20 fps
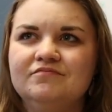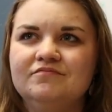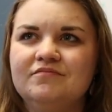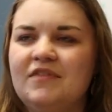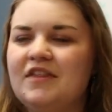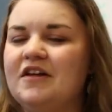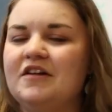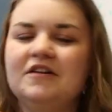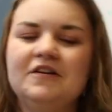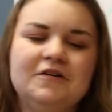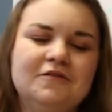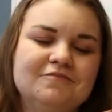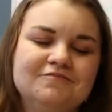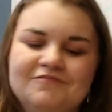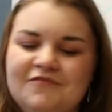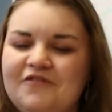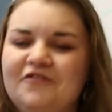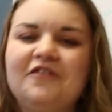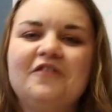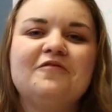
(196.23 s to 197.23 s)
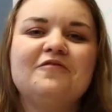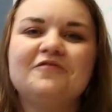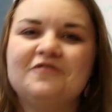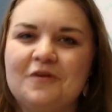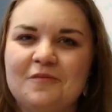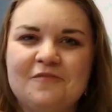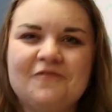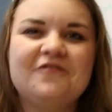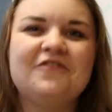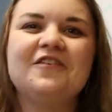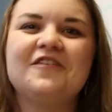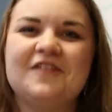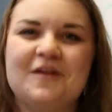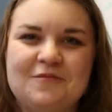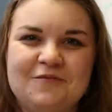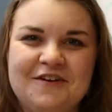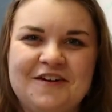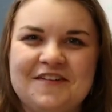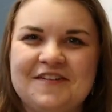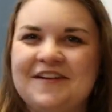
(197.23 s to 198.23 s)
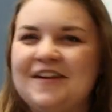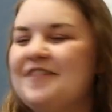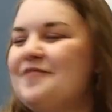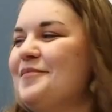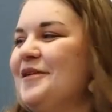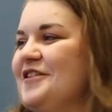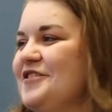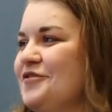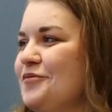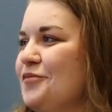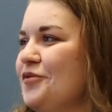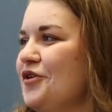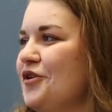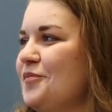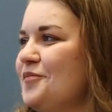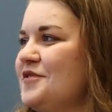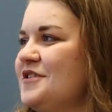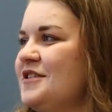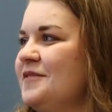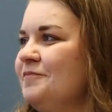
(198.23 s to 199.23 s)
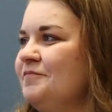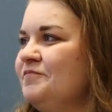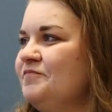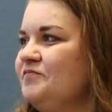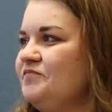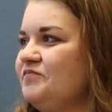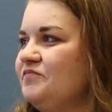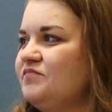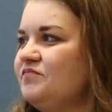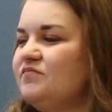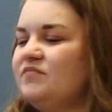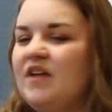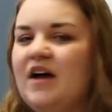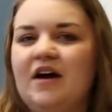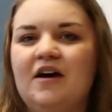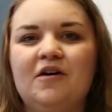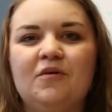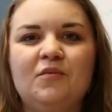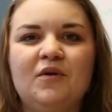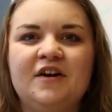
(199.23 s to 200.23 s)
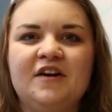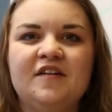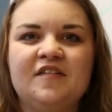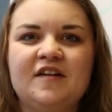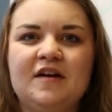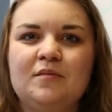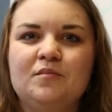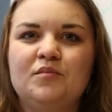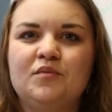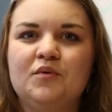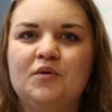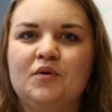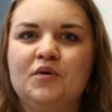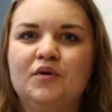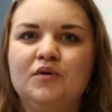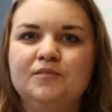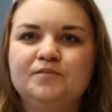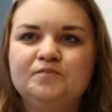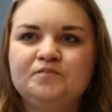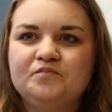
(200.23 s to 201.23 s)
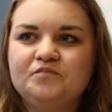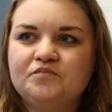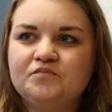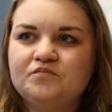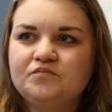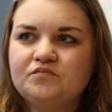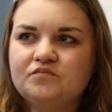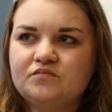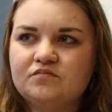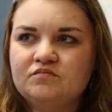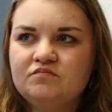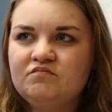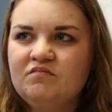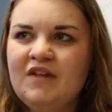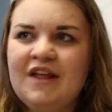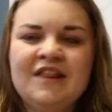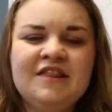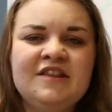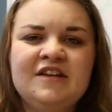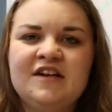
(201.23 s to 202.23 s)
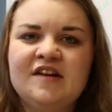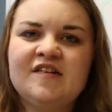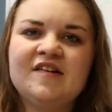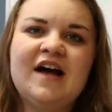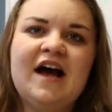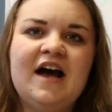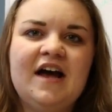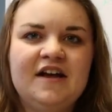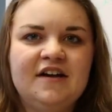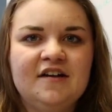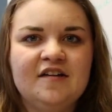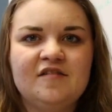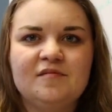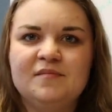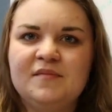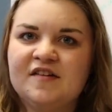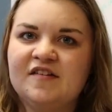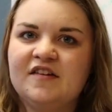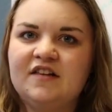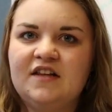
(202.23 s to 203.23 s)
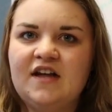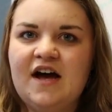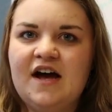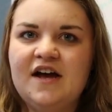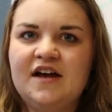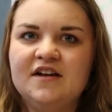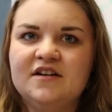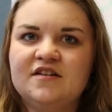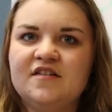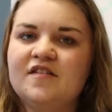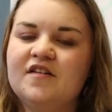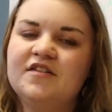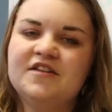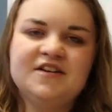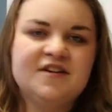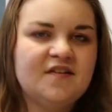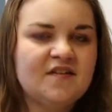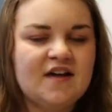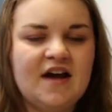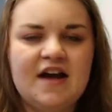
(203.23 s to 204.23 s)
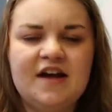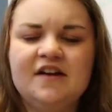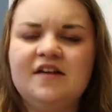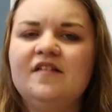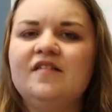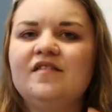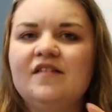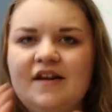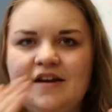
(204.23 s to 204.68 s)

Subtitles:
the glue. For some reason it's bent or warped. One example, the design is misaligned, so the design is